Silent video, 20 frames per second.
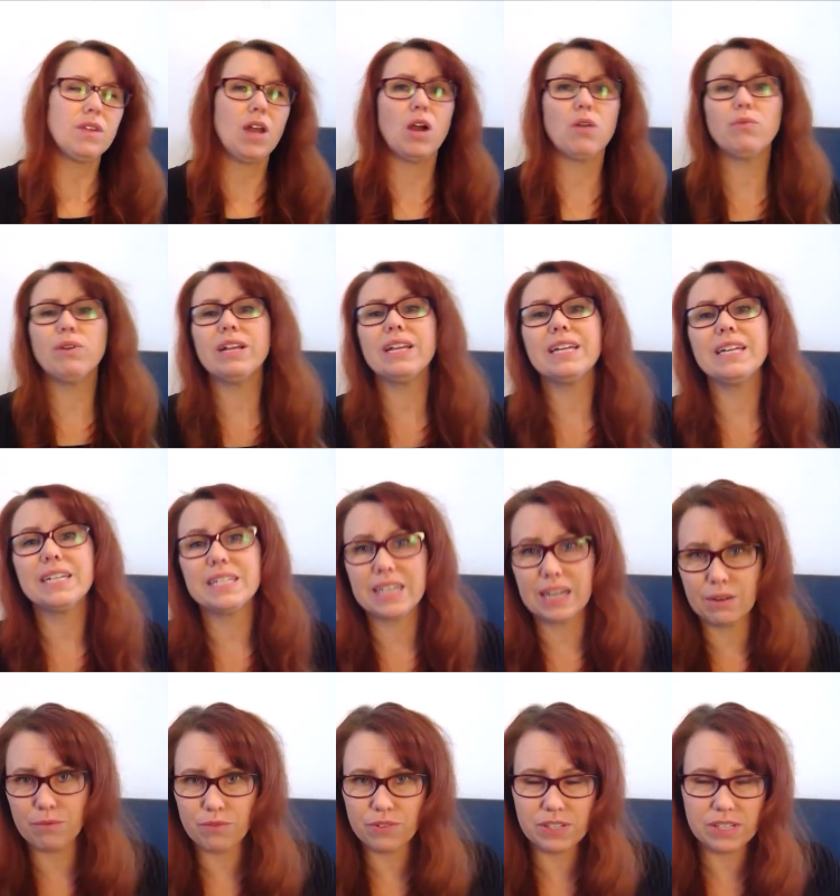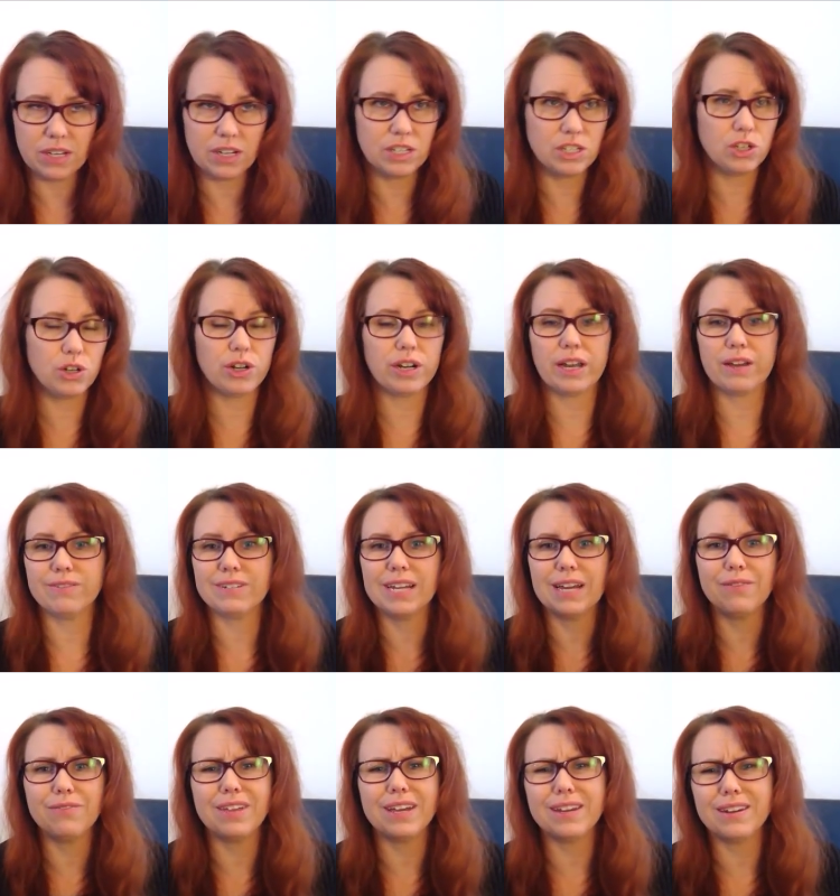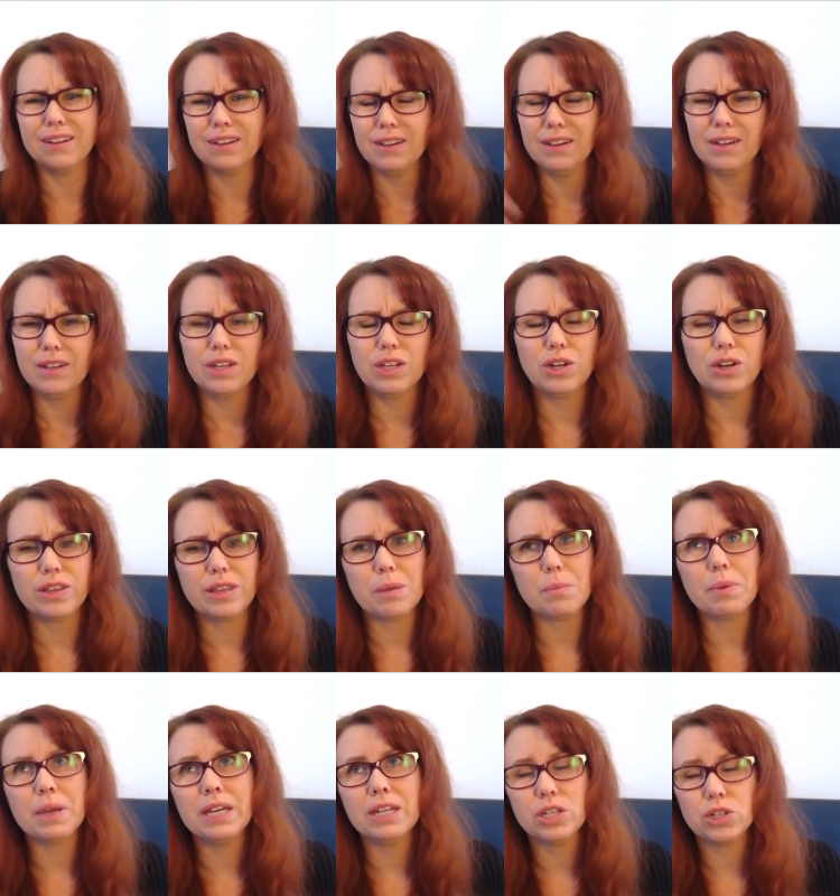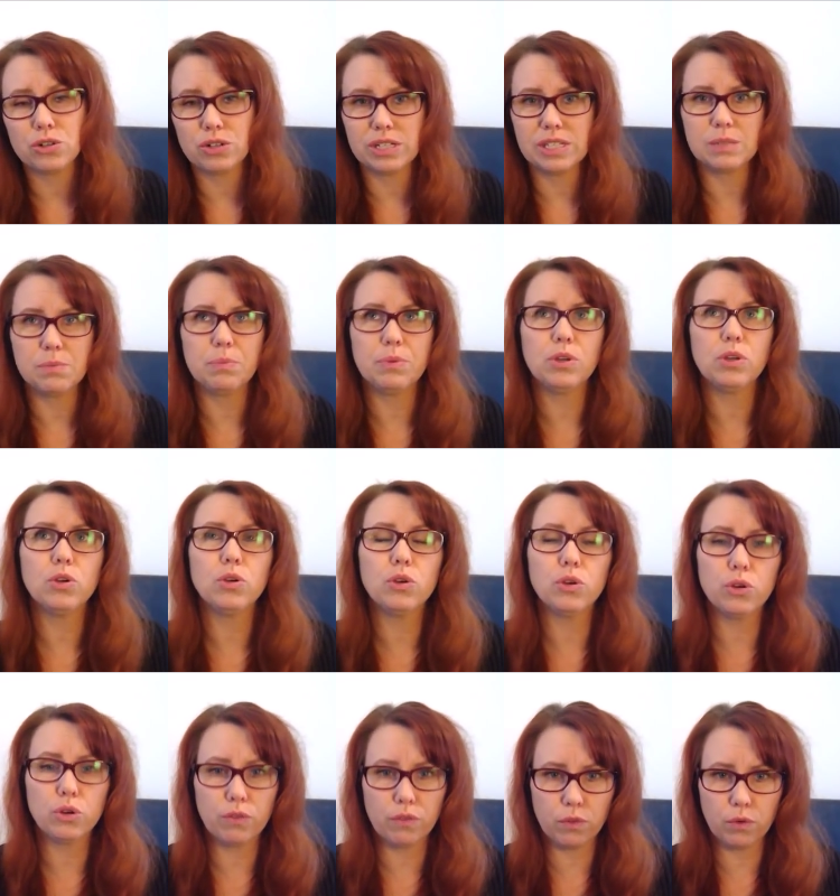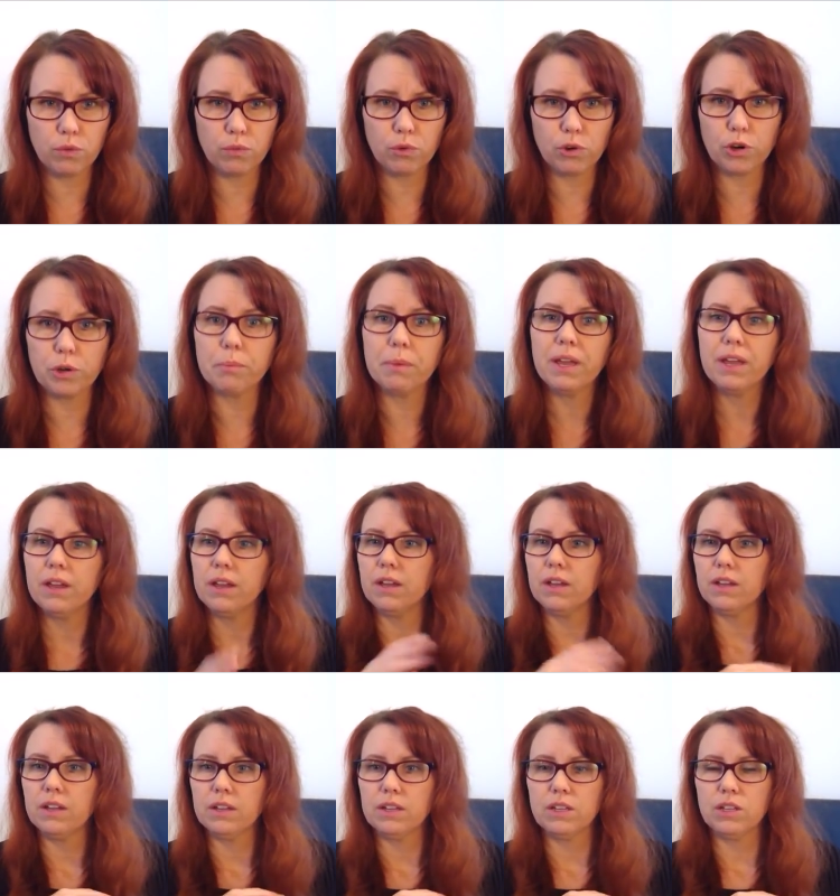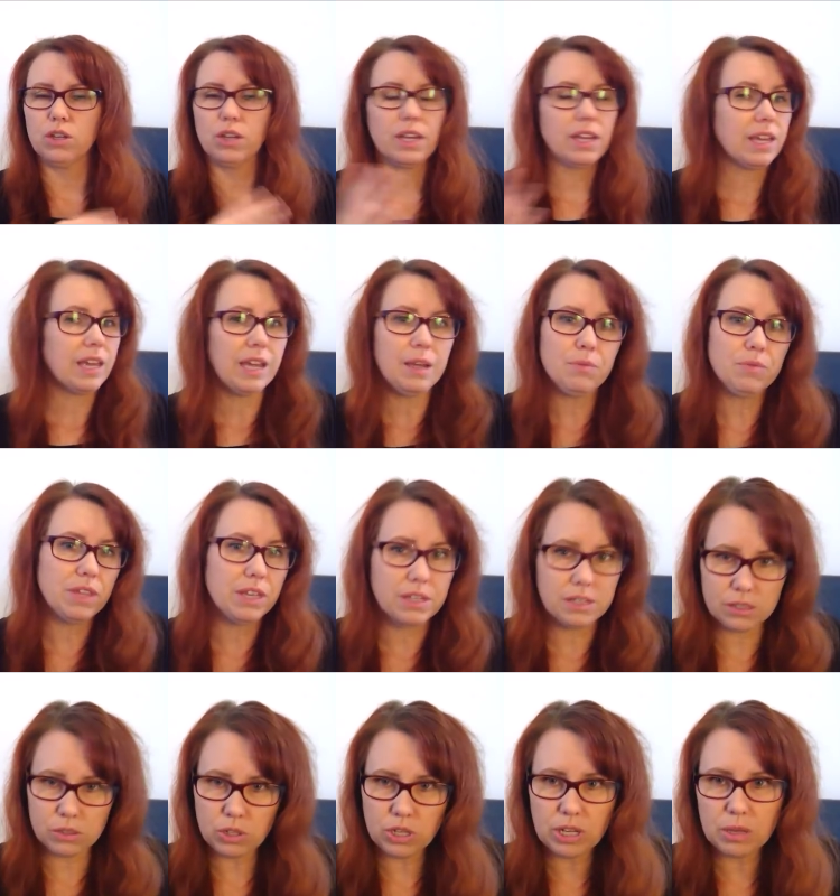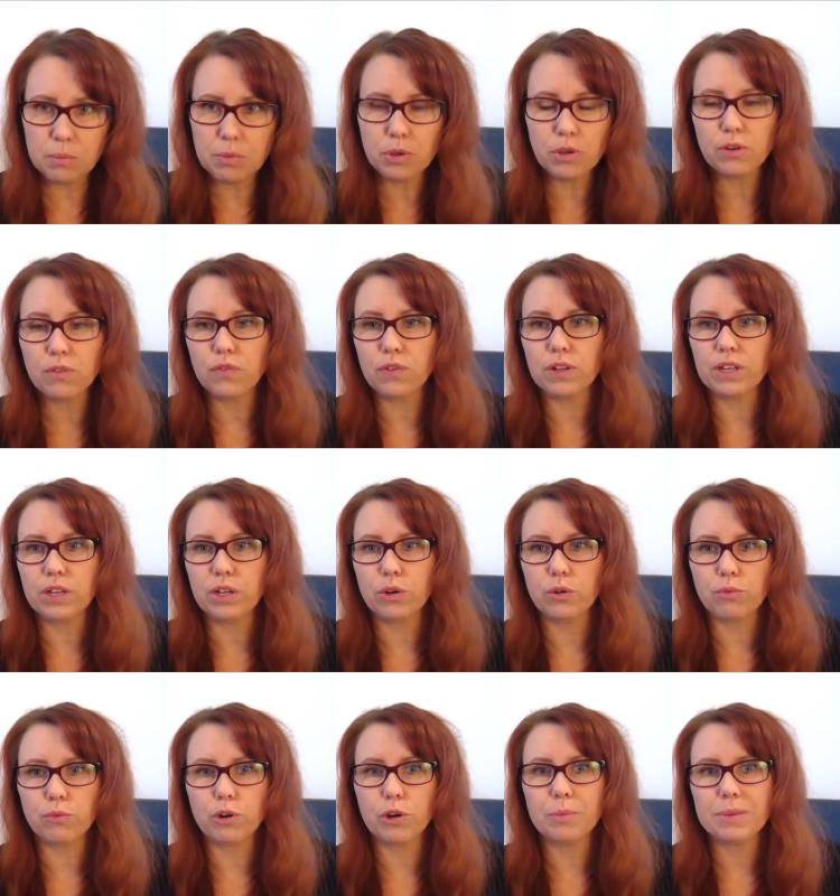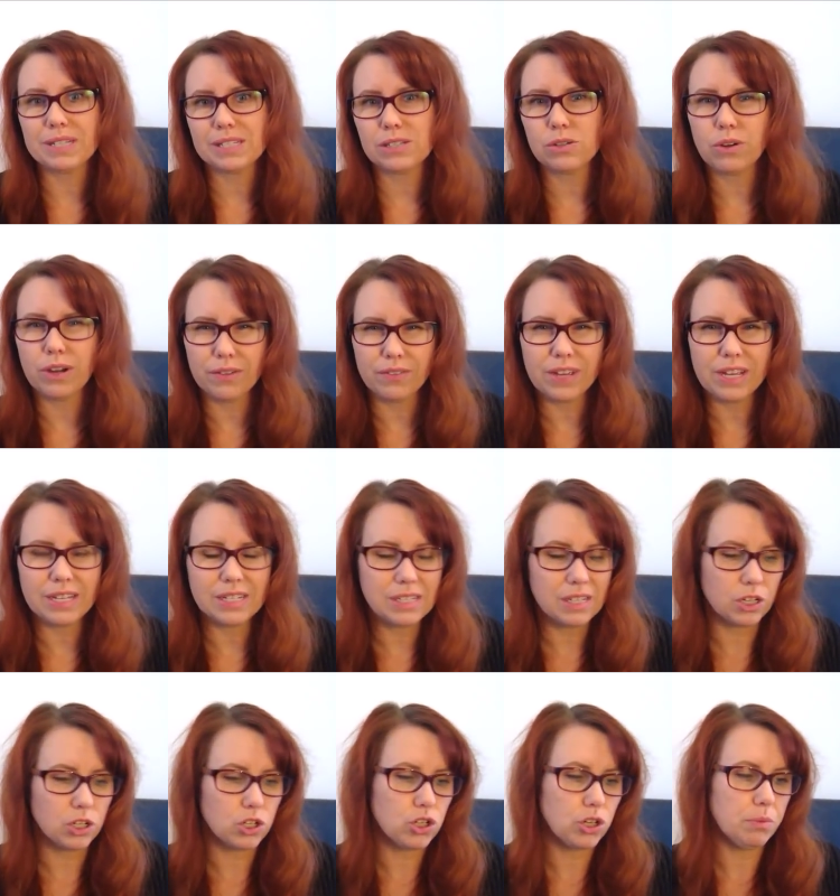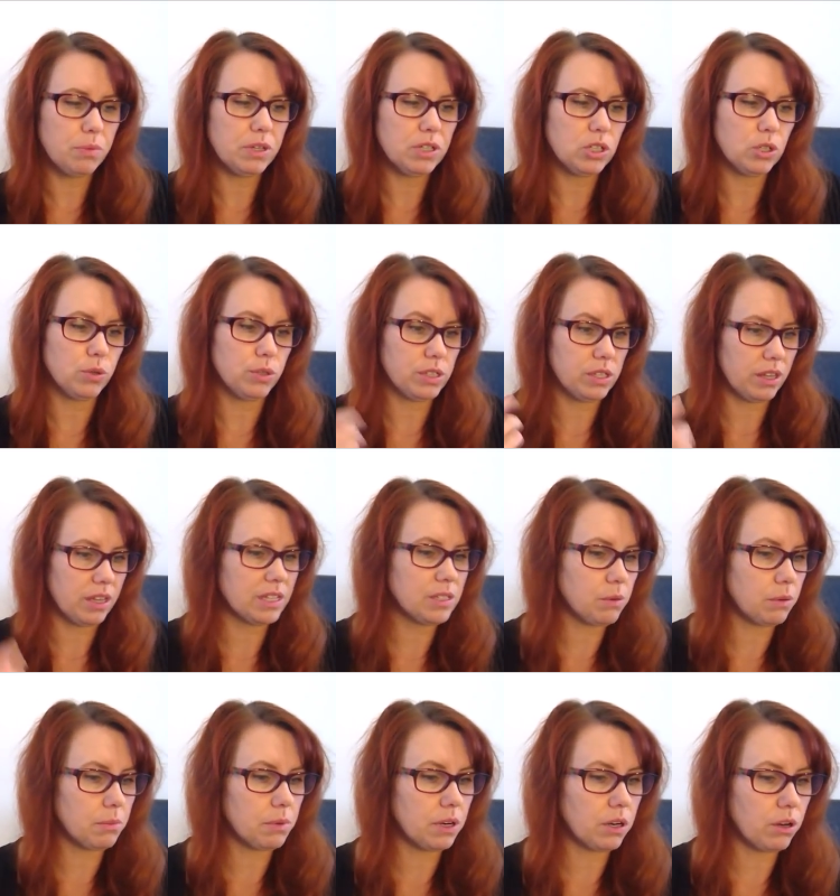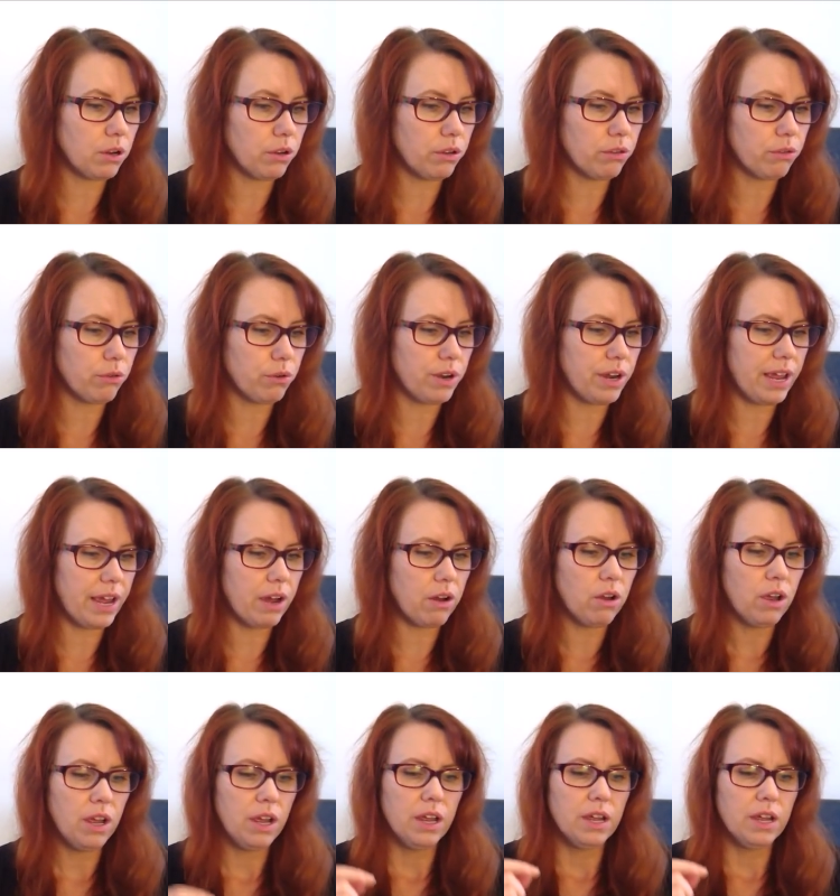I really need to emphasize you don't have to have that, you know, that Pinterest beautiful room. You can keep things looking beautiful in your room and still have kids contribute to it. So that's what I'm going to go through now.